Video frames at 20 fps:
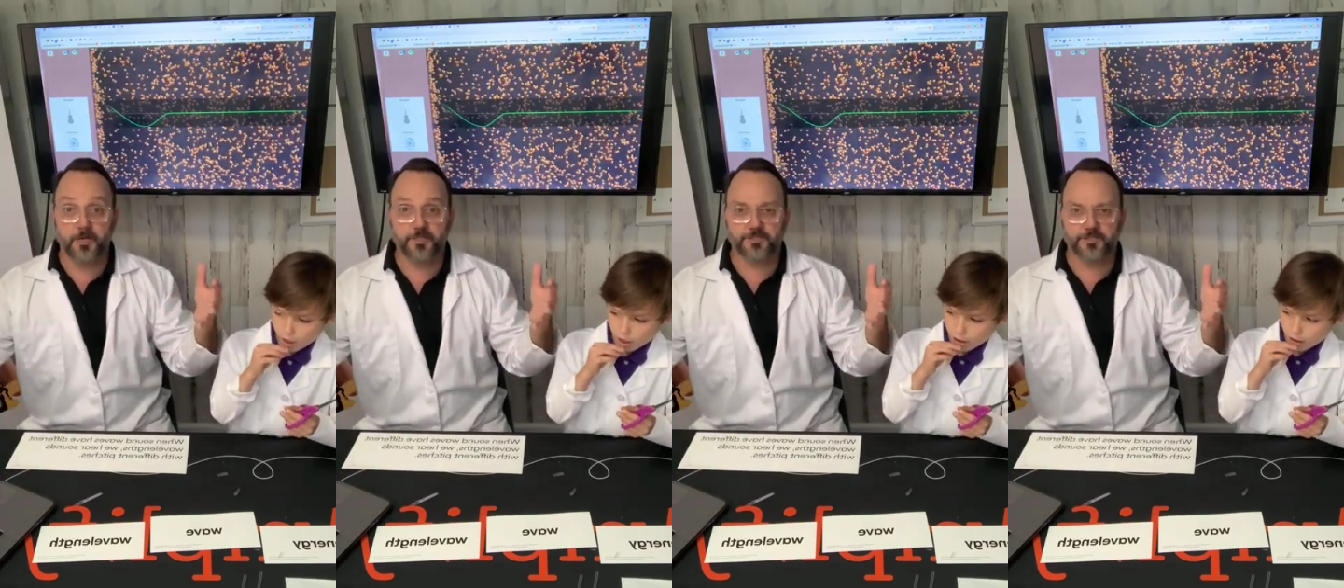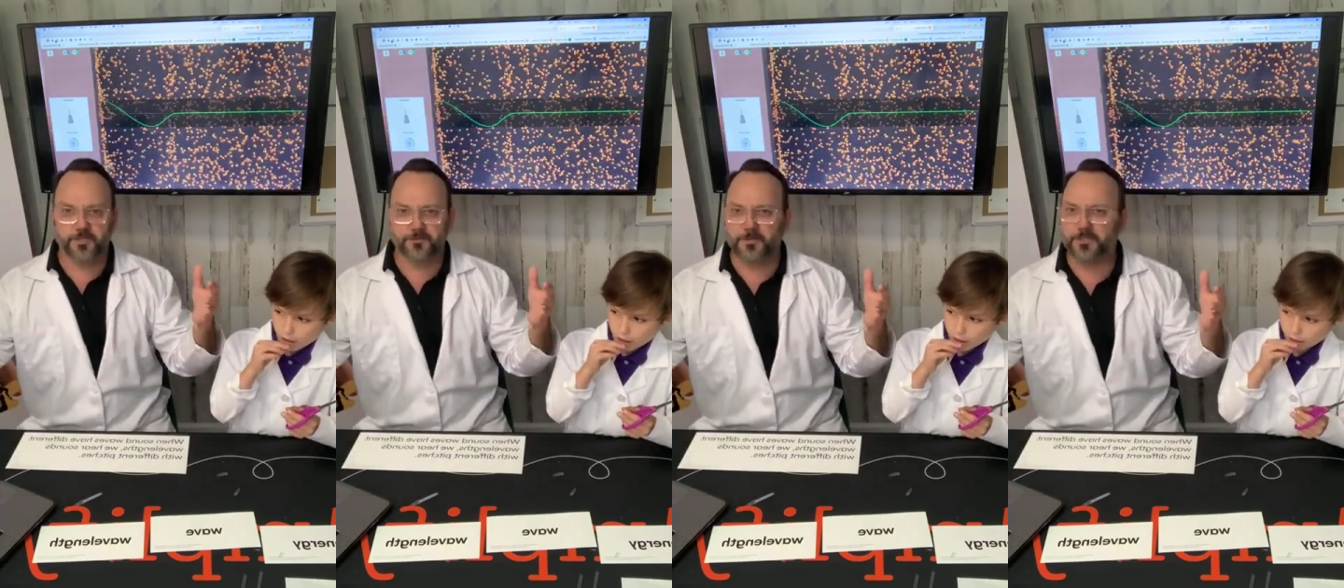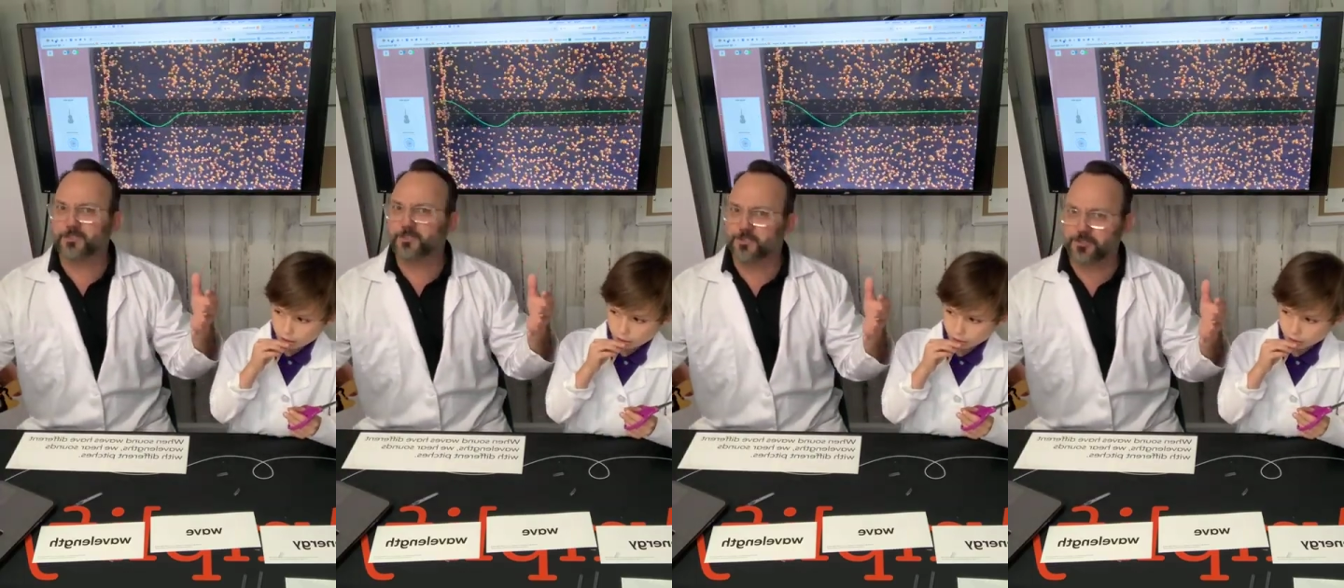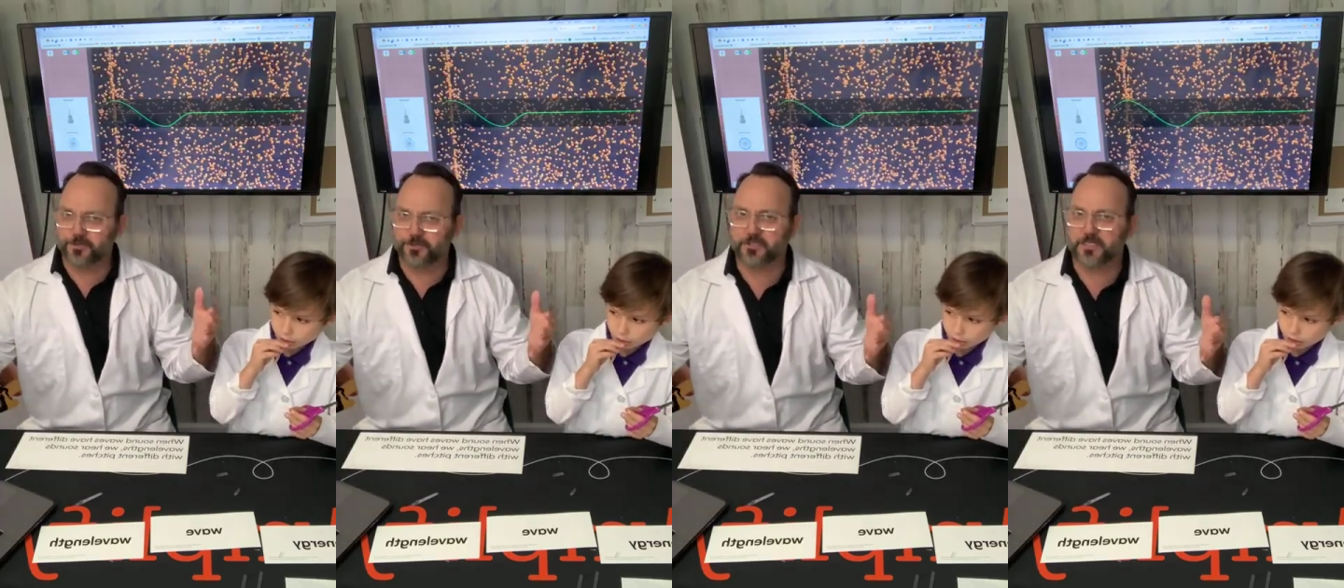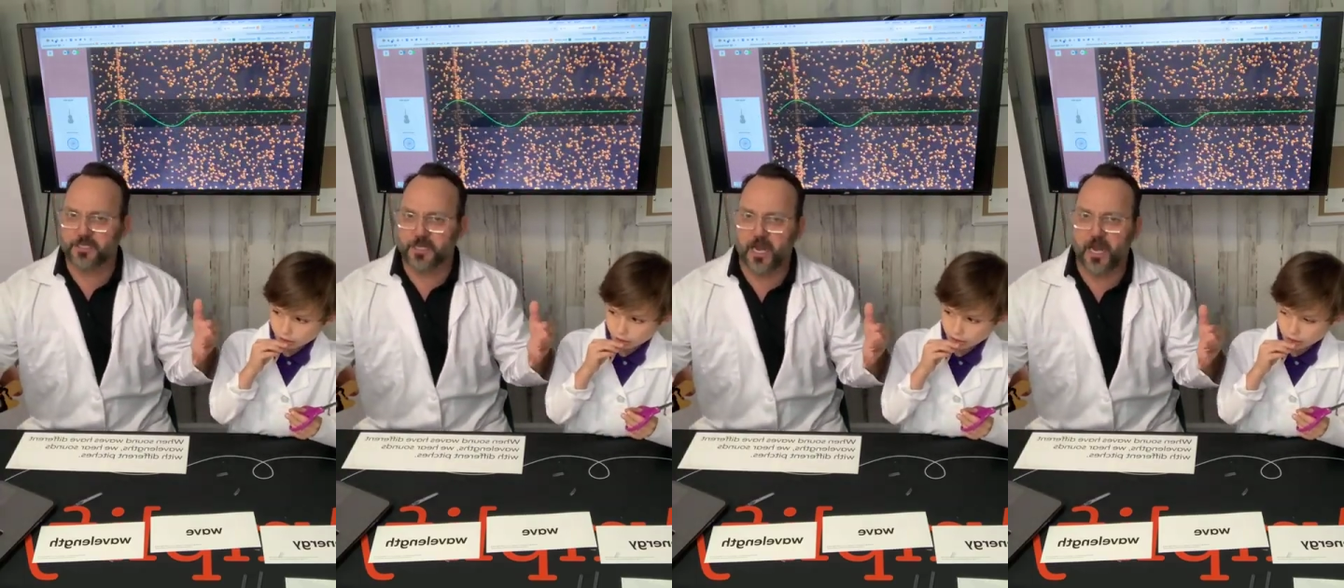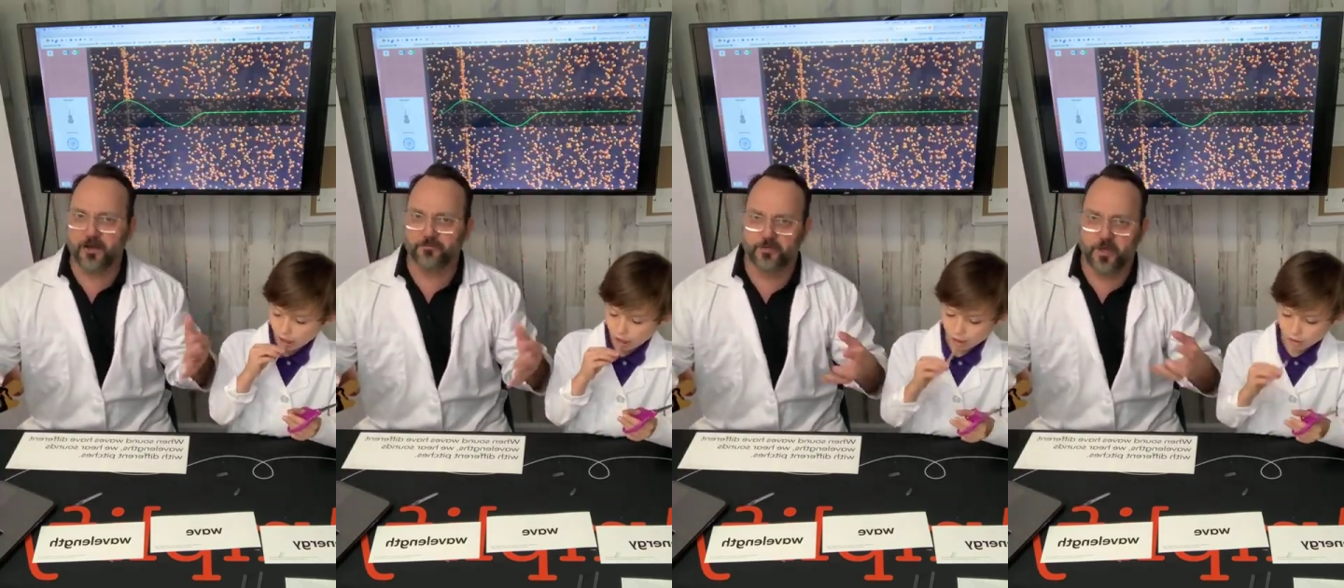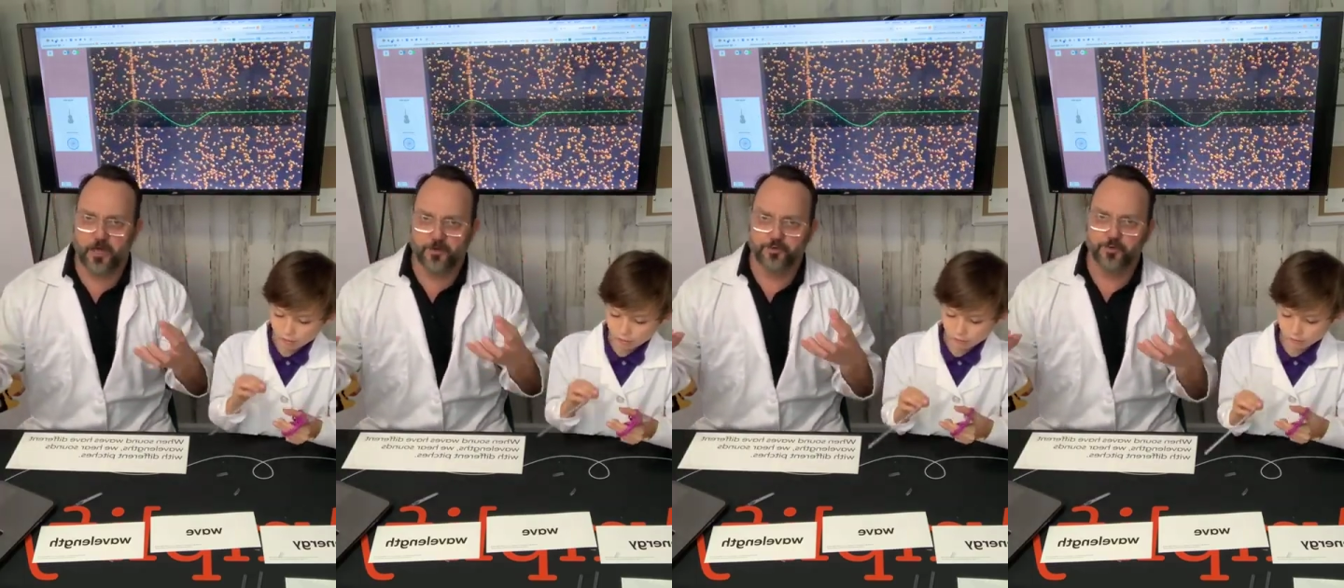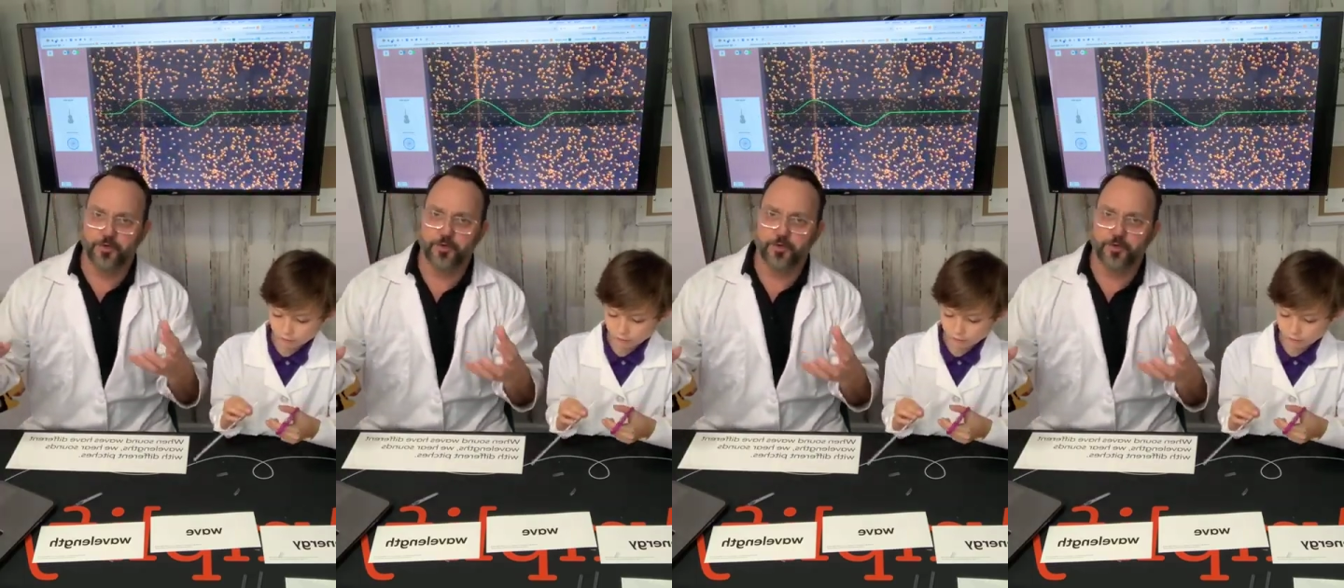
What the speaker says: instruments usually have that